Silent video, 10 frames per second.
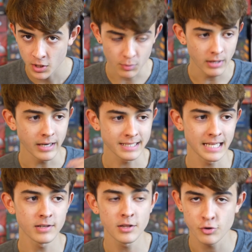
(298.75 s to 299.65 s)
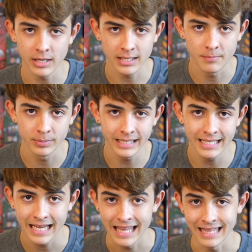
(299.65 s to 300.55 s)
So whatever activity they're trying to
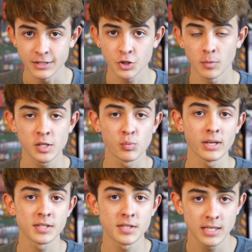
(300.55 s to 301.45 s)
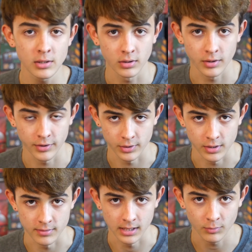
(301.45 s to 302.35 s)
complete, that determines what skill they're
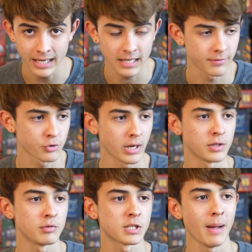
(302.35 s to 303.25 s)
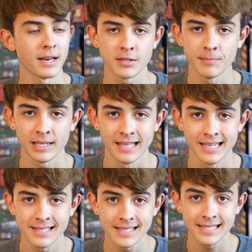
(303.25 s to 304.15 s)
using, right? If they're trying to spot something in the
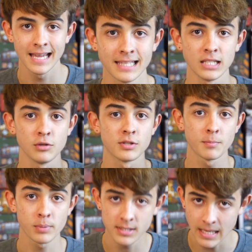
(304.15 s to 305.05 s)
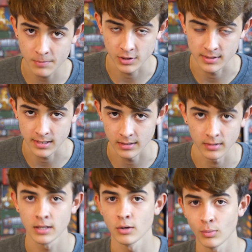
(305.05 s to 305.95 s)
distance, they use the perception skill,
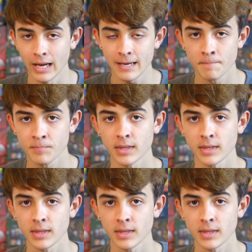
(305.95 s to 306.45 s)
right?